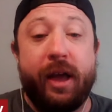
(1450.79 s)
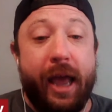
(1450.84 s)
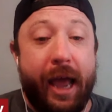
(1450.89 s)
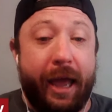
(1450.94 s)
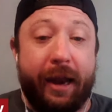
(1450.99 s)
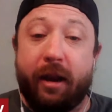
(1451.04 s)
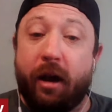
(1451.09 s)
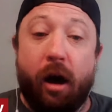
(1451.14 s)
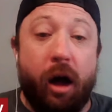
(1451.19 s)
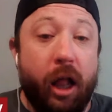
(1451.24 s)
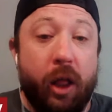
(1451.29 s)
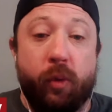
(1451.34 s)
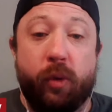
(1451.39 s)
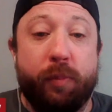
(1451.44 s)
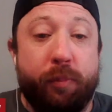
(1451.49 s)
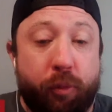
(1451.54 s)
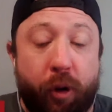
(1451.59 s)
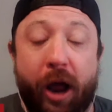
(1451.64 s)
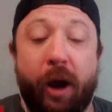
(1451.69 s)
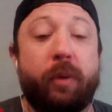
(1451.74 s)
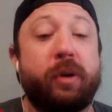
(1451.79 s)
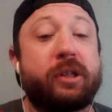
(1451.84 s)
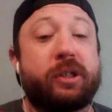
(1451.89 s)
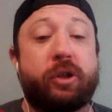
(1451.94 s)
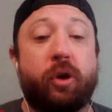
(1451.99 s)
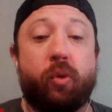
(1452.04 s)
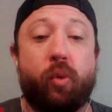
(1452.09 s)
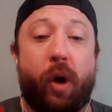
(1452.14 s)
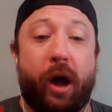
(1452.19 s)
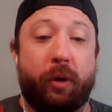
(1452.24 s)
And Hollywood Brown is
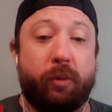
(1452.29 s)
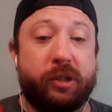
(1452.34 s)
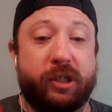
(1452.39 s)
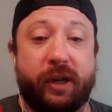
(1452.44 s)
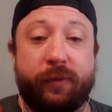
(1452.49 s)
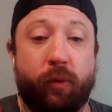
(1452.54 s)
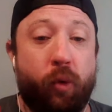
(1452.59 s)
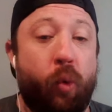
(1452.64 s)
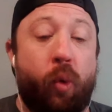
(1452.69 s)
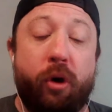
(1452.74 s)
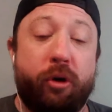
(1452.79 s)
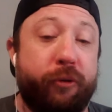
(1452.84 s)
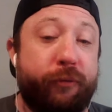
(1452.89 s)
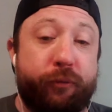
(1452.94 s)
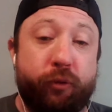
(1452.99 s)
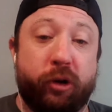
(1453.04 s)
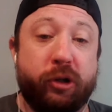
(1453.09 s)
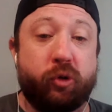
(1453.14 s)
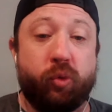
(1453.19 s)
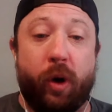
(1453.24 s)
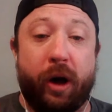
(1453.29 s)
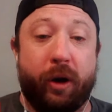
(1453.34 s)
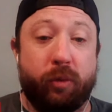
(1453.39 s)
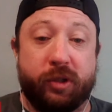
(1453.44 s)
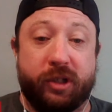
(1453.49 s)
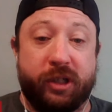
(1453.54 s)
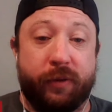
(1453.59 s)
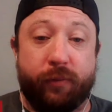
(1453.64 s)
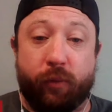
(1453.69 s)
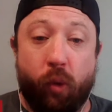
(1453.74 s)
their wide receiver one or fringe wide
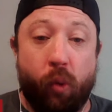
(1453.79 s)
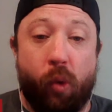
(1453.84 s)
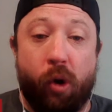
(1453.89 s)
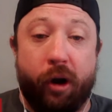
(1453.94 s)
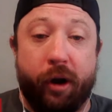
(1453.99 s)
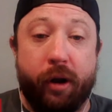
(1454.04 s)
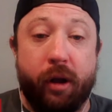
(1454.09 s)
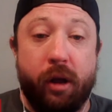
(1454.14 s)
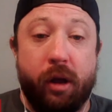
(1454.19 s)
receiver one.